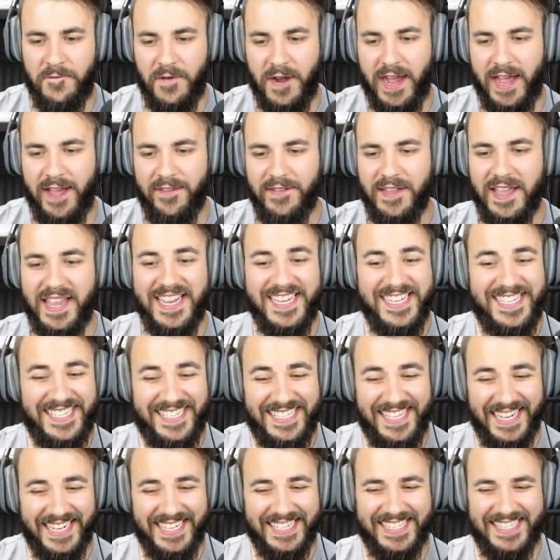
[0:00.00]
five,
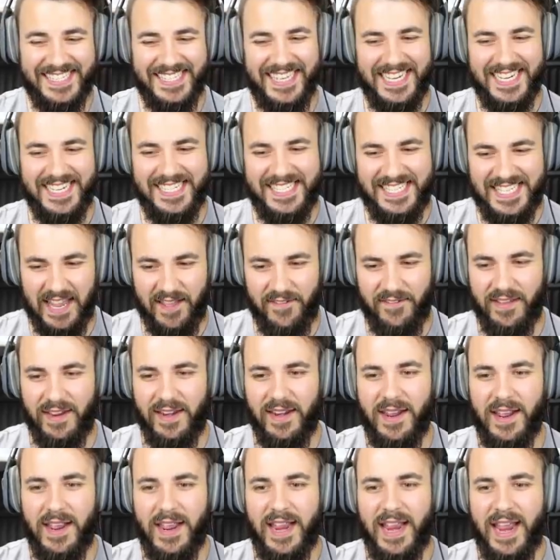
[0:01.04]
six,
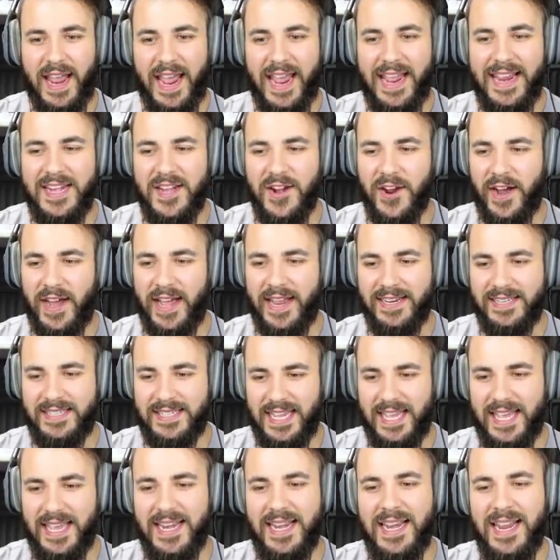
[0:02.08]
seven, eight, nine,
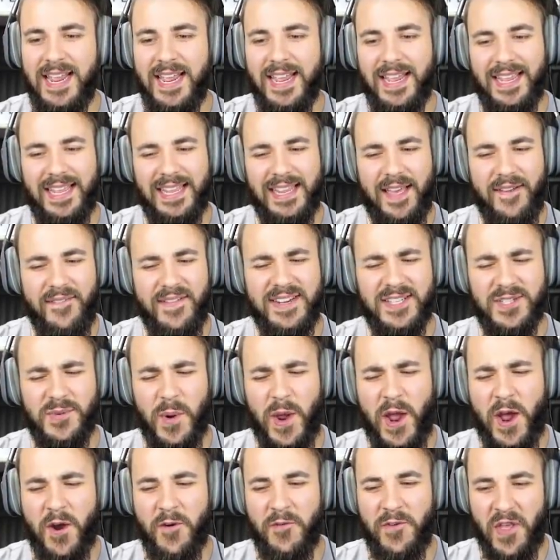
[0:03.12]
ten, eleven,
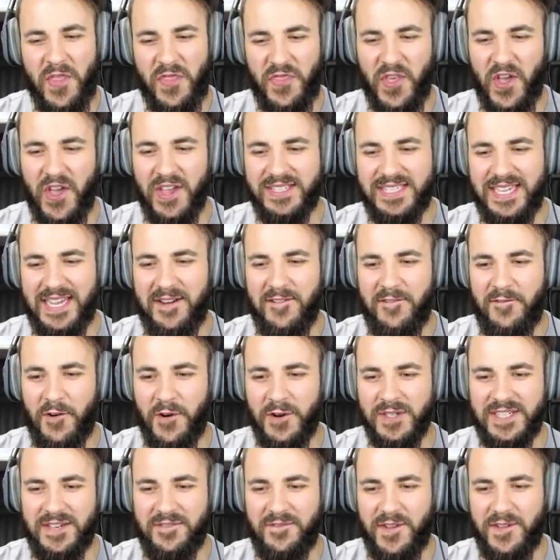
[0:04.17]
twelve, thirteen,
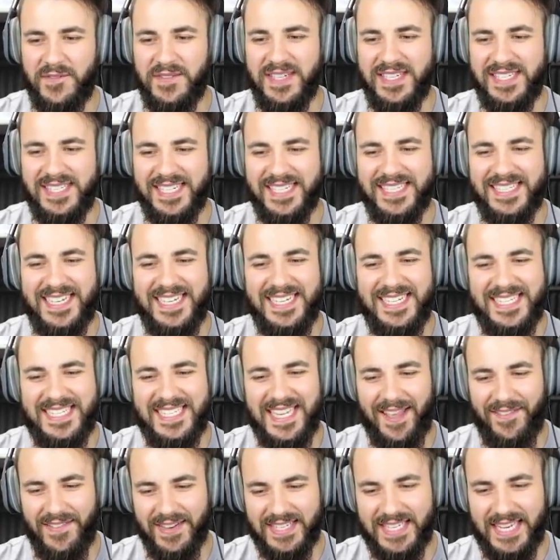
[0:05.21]
fourteen, fifteen, sixteen,
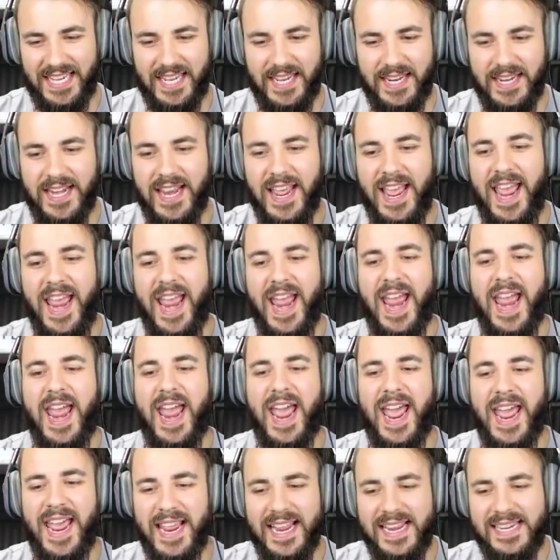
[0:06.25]
seventeen.
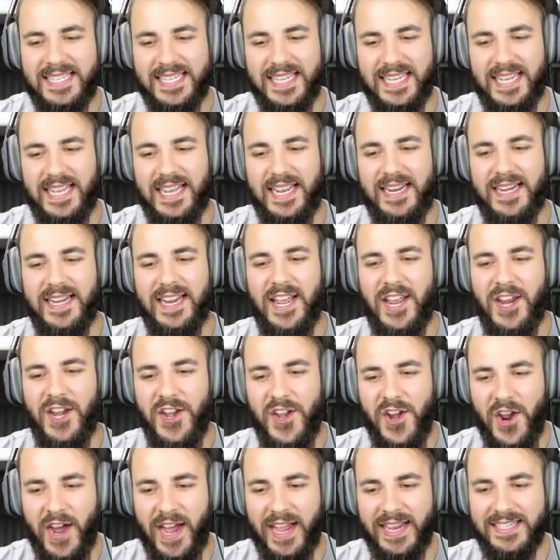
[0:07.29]
18,
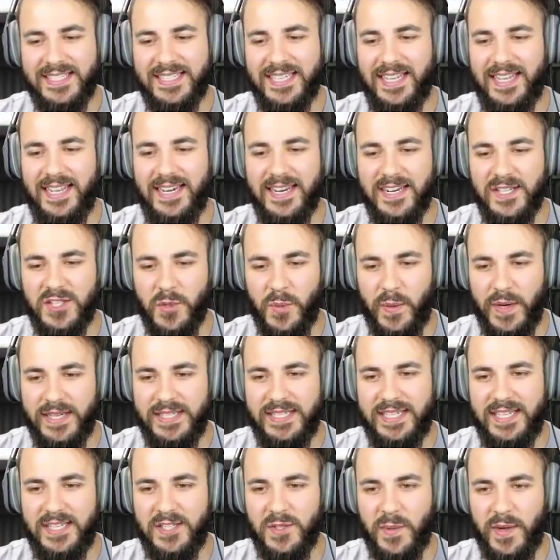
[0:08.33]
19,
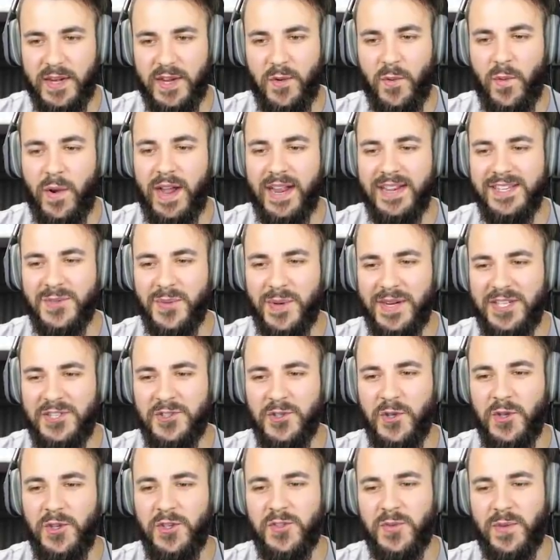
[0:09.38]
20, 21,
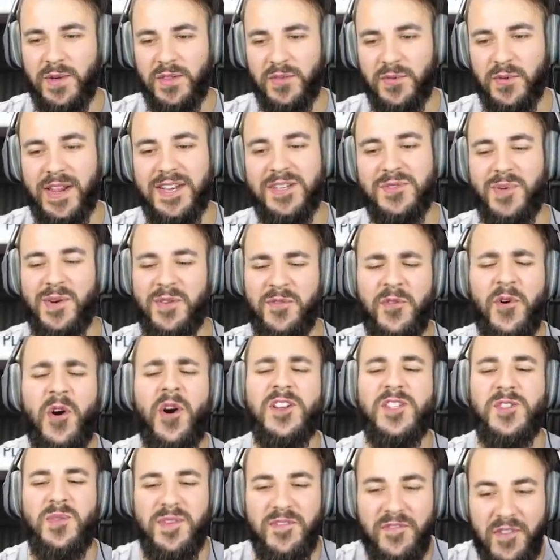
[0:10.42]
22, 23,
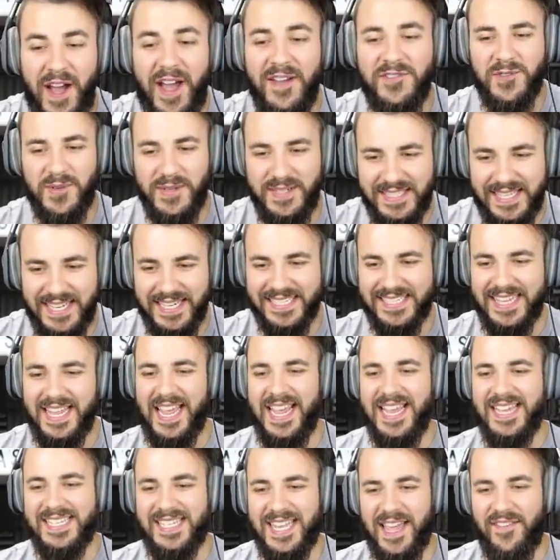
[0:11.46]
24, 25, 26,
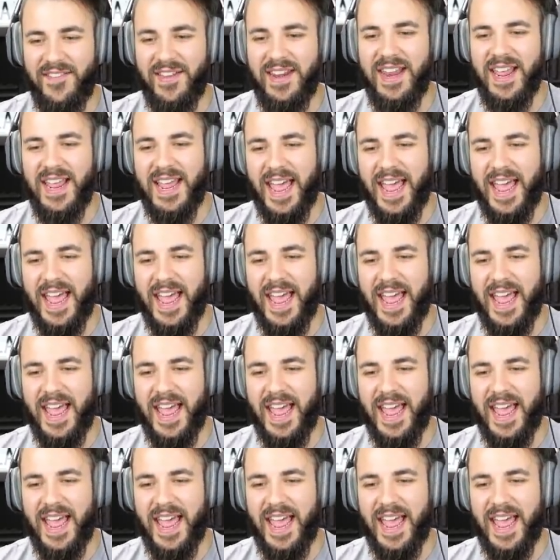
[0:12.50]
7,